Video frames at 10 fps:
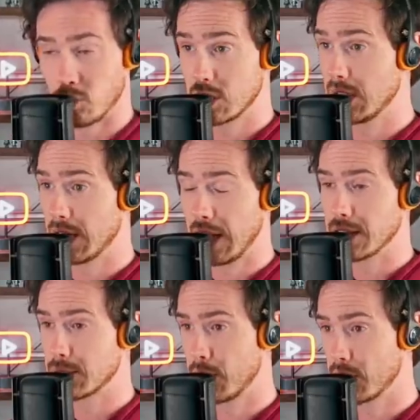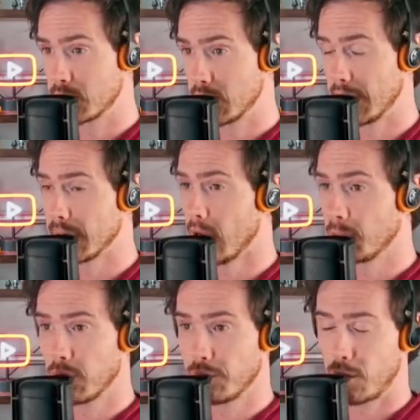I'm just going to let this person lead.
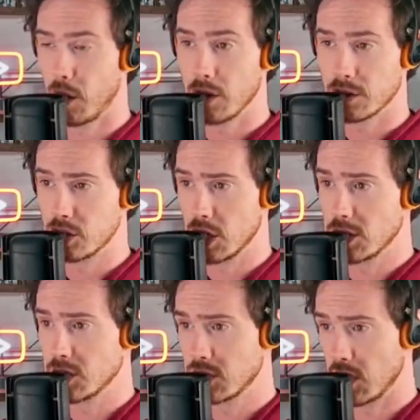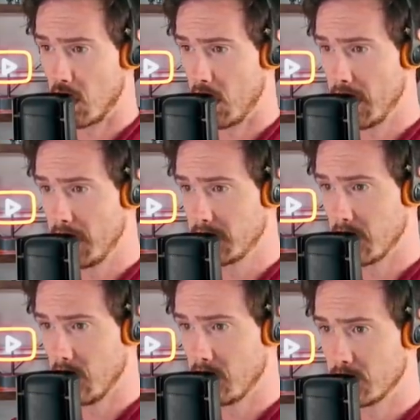I'm going to throw out suggestions to
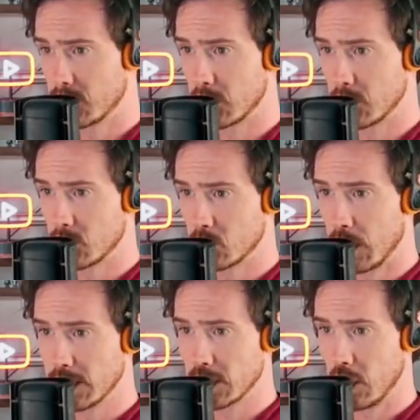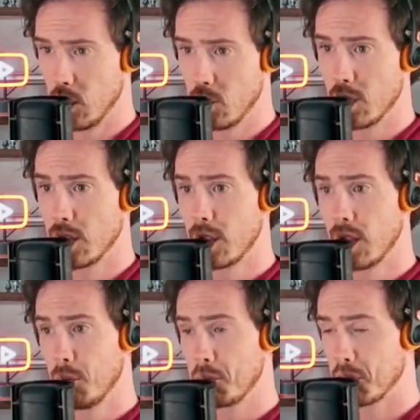hide and to where to go,
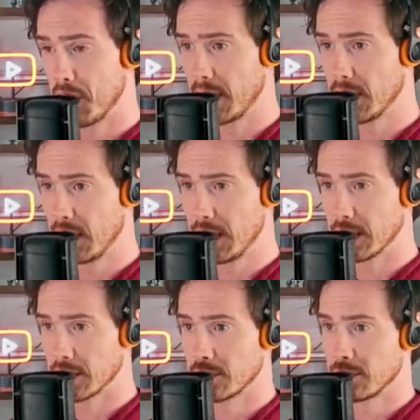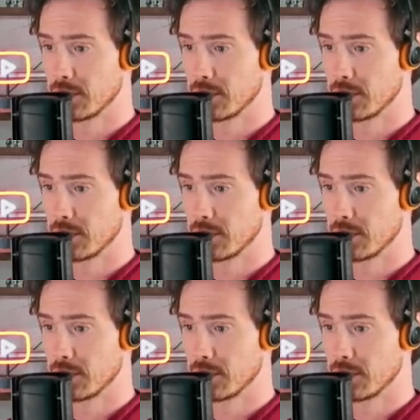but they can lead.